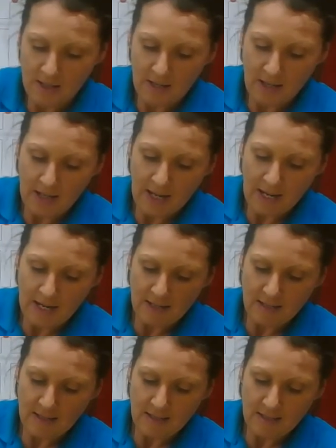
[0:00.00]
And
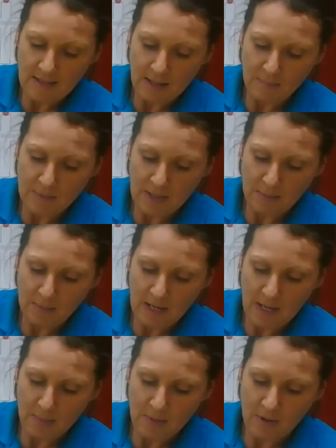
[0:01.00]
again, dab, dab,
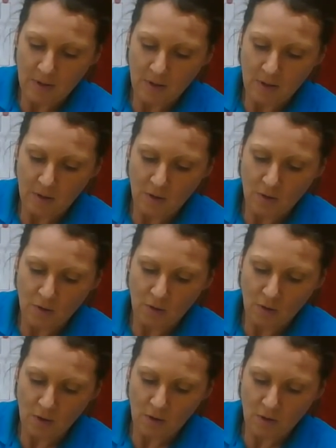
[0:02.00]
dab. I'm going to
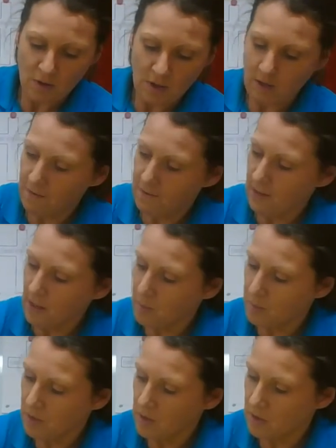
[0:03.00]
do lots of little
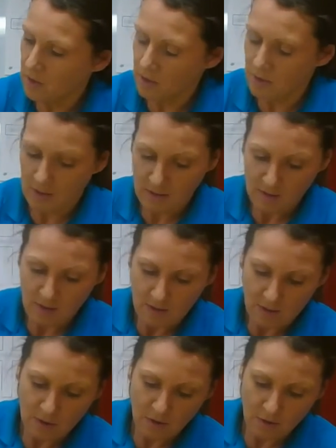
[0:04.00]
fingerprints,
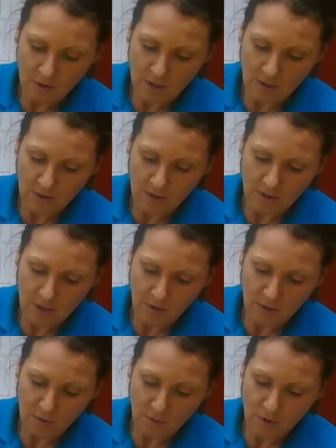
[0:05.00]
lots of little
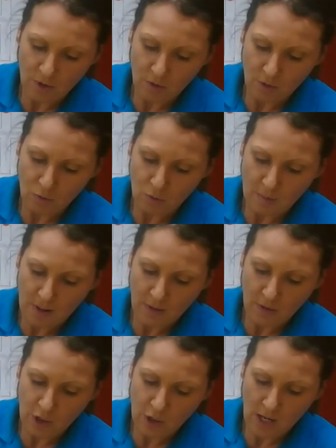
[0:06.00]
circles, so you can talk about the
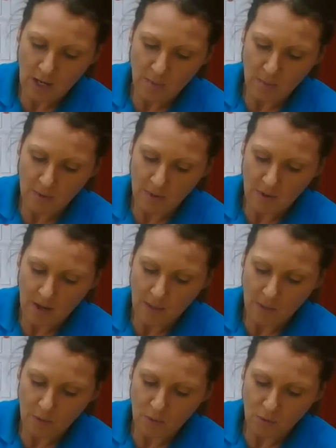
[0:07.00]
shape
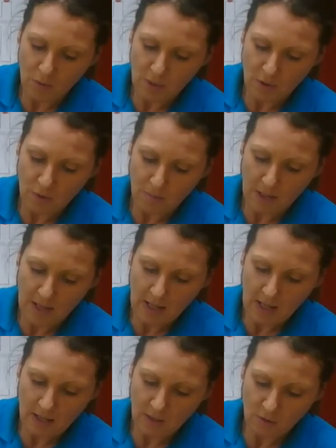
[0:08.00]
and the noise you're
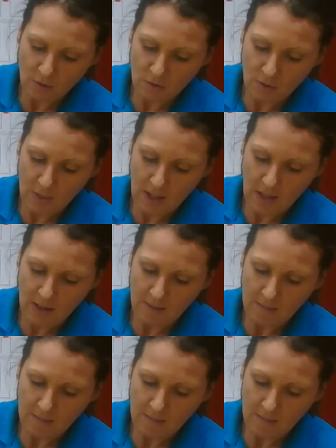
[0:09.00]
making as you're doing it.